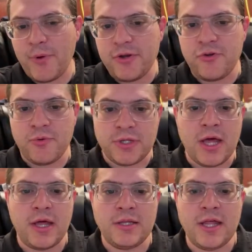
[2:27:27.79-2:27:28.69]
We do a
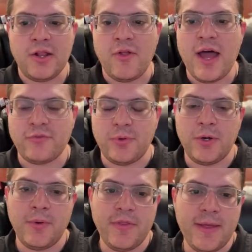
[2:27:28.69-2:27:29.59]
lot of glass
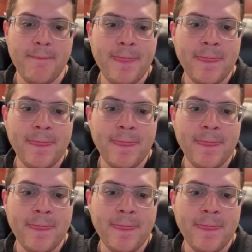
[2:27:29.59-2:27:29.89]
work with it.